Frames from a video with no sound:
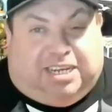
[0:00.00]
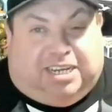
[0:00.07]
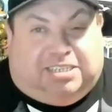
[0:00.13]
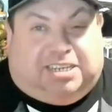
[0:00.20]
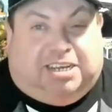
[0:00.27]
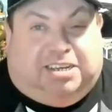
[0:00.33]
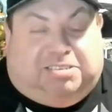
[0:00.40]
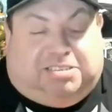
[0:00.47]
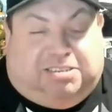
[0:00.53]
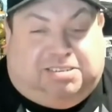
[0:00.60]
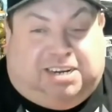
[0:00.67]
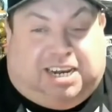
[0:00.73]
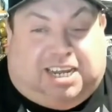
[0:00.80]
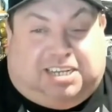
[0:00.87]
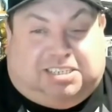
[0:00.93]
It's a
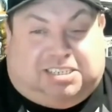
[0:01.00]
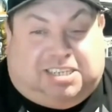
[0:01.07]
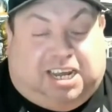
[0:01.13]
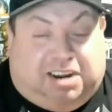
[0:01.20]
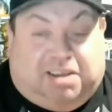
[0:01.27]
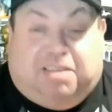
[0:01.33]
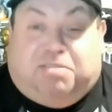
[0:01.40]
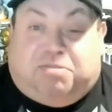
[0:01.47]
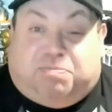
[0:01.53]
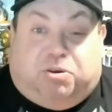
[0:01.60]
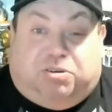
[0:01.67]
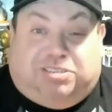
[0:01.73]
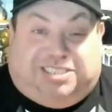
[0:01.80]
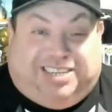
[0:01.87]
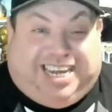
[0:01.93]
delight to sit down. I haven't
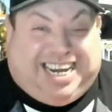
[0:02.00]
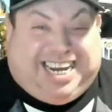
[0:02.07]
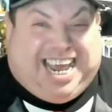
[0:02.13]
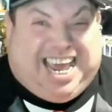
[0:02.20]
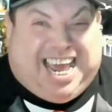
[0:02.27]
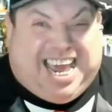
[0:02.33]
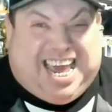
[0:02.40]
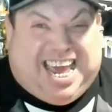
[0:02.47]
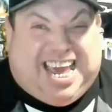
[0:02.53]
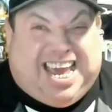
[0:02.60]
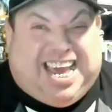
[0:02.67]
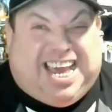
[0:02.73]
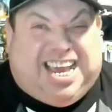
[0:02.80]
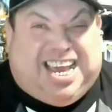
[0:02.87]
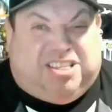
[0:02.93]
spoken to you in
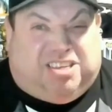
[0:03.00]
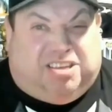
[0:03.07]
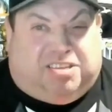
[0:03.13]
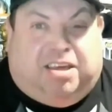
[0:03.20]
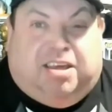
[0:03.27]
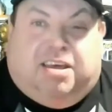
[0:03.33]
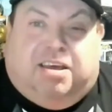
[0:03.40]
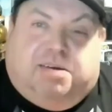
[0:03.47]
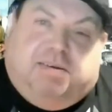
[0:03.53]
ages.